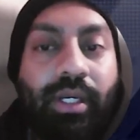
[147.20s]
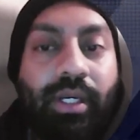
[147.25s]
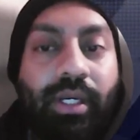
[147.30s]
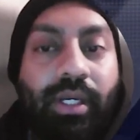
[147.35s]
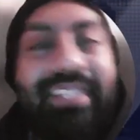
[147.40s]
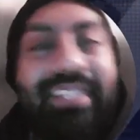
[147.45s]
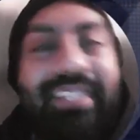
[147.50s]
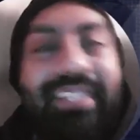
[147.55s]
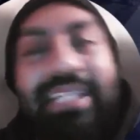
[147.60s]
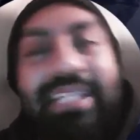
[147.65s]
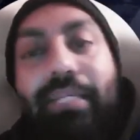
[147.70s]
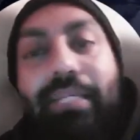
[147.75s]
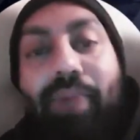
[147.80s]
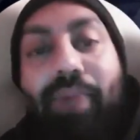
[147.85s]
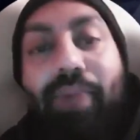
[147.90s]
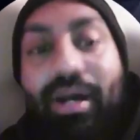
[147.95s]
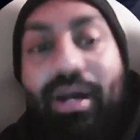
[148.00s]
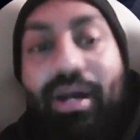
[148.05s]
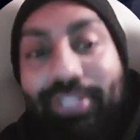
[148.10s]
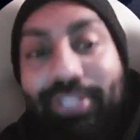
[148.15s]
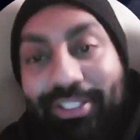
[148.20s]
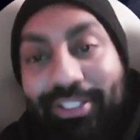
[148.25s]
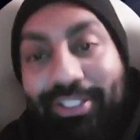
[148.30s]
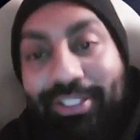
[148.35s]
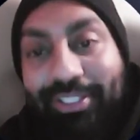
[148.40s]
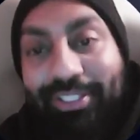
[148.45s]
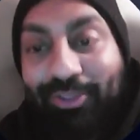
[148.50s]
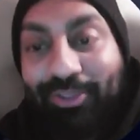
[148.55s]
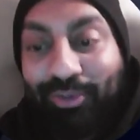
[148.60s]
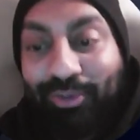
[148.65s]
Understanding
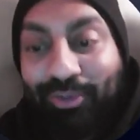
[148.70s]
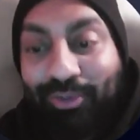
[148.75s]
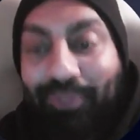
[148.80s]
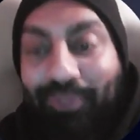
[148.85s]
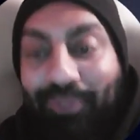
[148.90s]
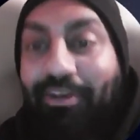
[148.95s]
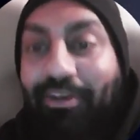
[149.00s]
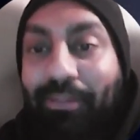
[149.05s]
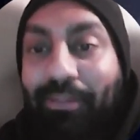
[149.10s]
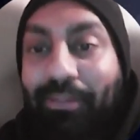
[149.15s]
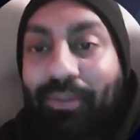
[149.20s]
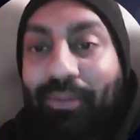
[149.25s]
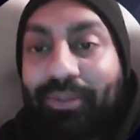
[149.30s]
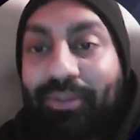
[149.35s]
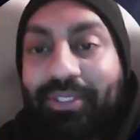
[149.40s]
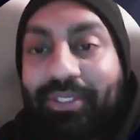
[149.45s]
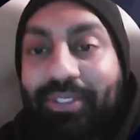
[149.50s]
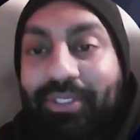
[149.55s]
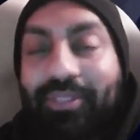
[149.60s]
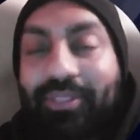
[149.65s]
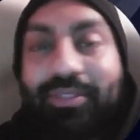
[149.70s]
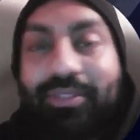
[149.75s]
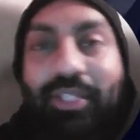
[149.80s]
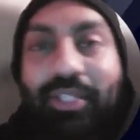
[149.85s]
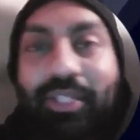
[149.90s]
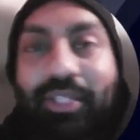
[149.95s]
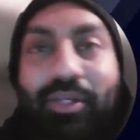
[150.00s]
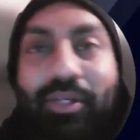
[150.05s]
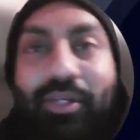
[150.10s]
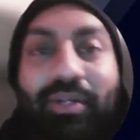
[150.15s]
margins is also very important,
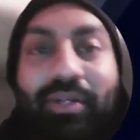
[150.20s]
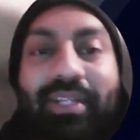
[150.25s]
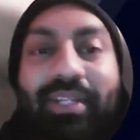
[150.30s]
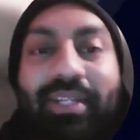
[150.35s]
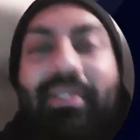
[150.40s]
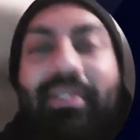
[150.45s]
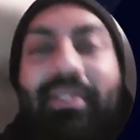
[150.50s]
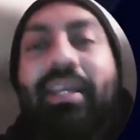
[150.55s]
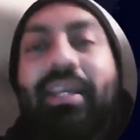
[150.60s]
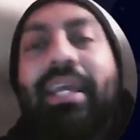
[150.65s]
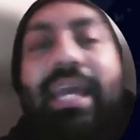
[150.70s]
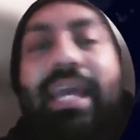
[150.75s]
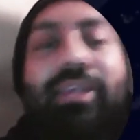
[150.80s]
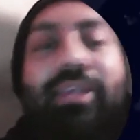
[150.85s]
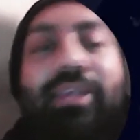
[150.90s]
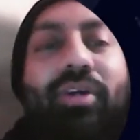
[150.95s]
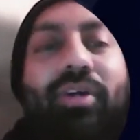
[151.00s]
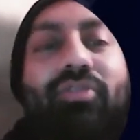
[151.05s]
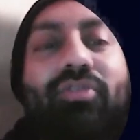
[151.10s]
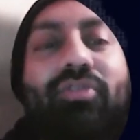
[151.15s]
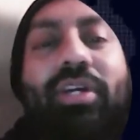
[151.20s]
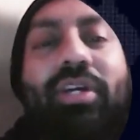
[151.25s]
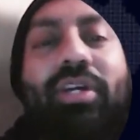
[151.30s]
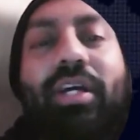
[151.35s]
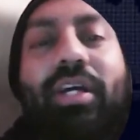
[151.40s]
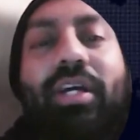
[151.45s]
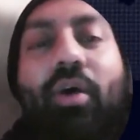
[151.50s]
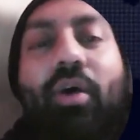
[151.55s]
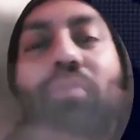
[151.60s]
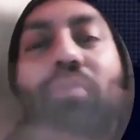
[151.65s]
and again, not trying
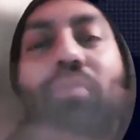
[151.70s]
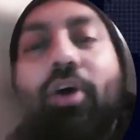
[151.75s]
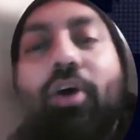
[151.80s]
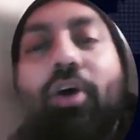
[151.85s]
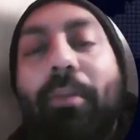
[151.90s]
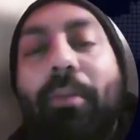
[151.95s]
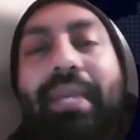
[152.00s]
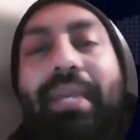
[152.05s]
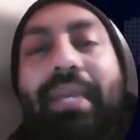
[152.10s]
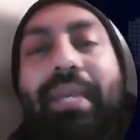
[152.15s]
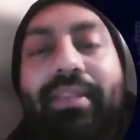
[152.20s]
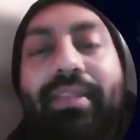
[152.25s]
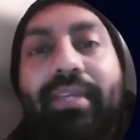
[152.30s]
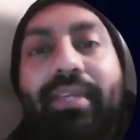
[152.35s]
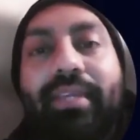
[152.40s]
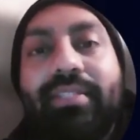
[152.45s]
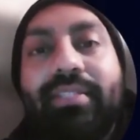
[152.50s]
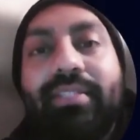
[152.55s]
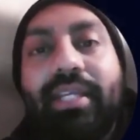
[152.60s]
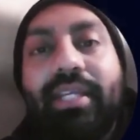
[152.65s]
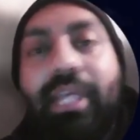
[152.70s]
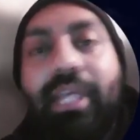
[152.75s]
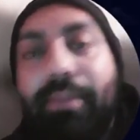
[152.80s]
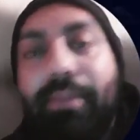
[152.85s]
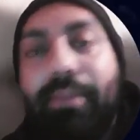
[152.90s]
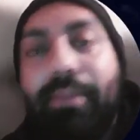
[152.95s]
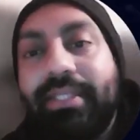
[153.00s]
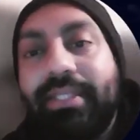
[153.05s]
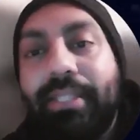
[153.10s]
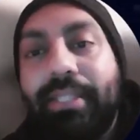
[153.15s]
to overcomplicate things here.
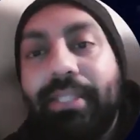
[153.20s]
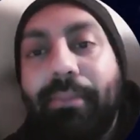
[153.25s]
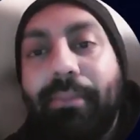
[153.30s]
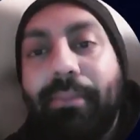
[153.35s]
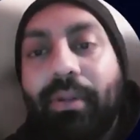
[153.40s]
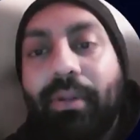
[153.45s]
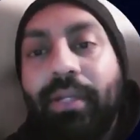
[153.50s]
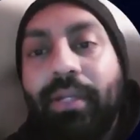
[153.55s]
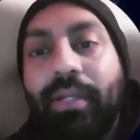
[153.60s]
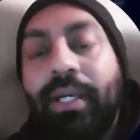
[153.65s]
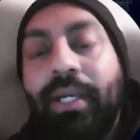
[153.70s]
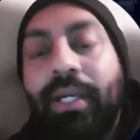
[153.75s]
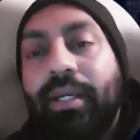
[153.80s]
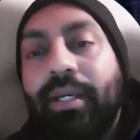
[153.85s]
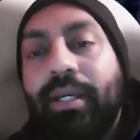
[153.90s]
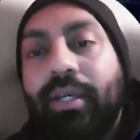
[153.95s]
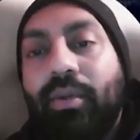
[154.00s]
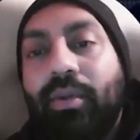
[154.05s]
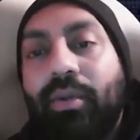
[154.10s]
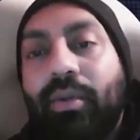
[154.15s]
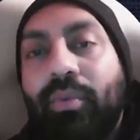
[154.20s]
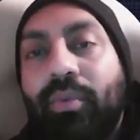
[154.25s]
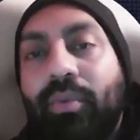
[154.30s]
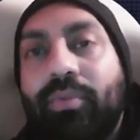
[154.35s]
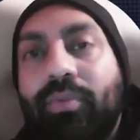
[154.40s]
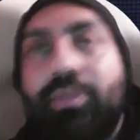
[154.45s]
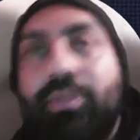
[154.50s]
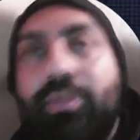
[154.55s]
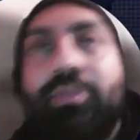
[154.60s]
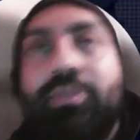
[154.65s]
Keep it simple,
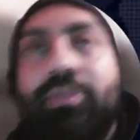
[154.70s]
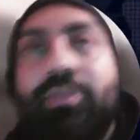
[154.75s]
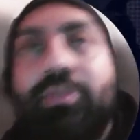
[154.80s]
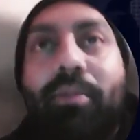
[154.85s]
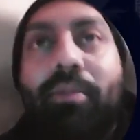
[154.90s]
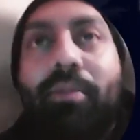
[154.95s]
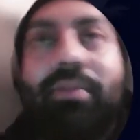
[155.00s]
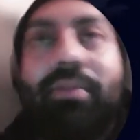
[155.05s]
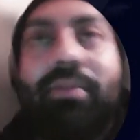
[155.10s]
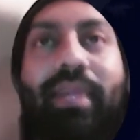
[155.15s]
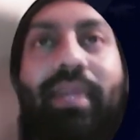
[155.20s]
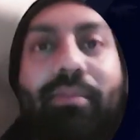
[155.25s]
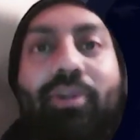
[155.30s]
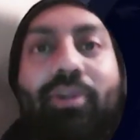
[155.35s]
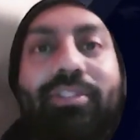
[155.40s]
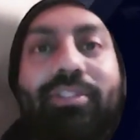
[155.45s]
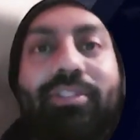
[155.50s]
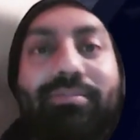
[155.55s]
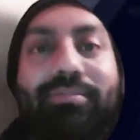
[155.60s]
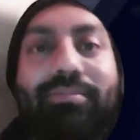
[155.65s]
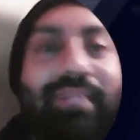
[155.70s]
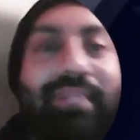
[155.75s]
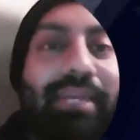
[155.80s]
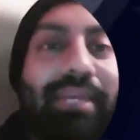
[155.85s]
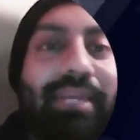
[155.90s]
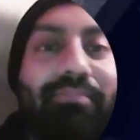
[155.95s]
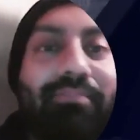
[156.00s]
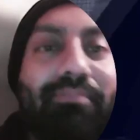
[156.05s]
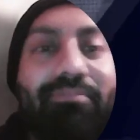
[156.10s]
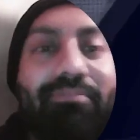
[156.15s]
top, bottom,
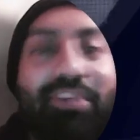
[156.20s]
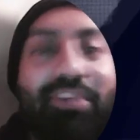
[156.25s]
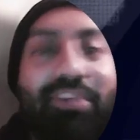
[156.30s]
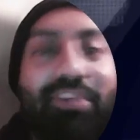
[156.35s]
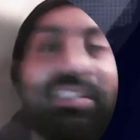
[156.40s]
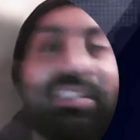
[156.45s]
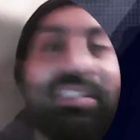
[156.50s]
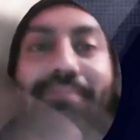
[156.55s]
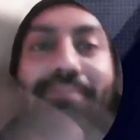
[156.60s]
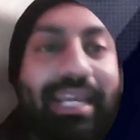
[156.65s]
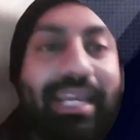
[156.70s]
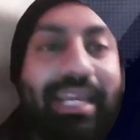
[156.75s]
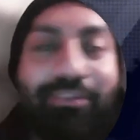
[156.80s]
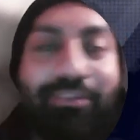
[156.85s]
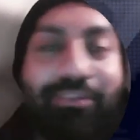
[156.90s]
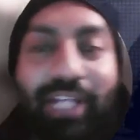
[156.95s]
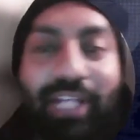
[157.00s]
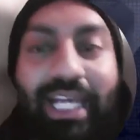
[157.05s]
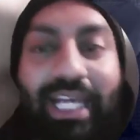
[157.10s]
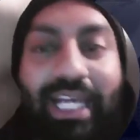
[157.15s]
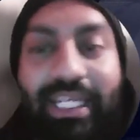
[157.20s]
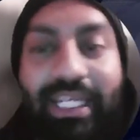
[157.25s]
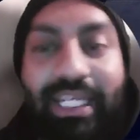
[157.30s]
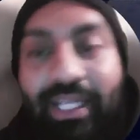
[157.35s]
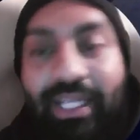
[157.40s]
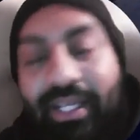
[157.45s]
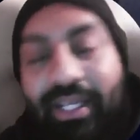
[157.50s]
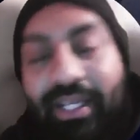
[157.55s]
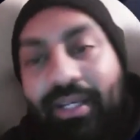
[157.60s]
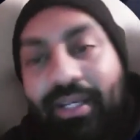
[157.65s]
front and back, if you like.
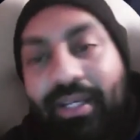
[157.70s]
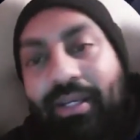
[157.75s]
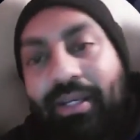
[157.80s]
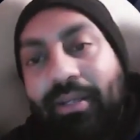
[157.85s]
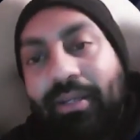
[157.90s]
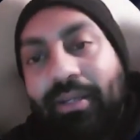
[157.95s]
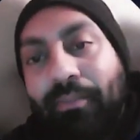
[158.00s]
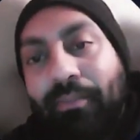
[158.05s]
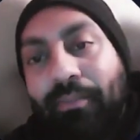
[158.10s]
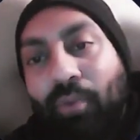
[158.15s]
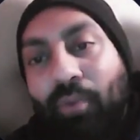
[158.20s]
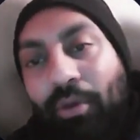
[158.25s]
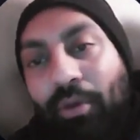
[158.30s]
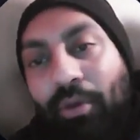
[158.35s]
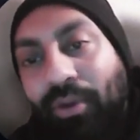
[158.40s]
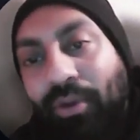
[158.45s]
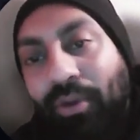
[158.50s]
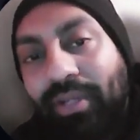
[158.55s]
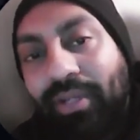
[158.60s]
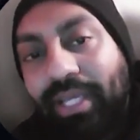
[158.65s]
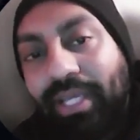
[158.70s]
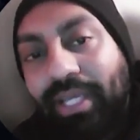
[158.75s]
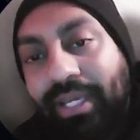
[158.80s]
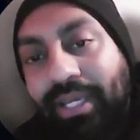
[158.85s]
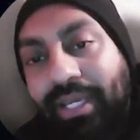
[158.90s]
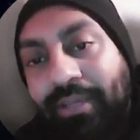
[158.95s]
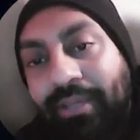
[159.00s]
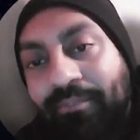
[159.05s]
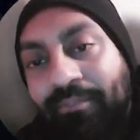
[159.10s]
More importantly,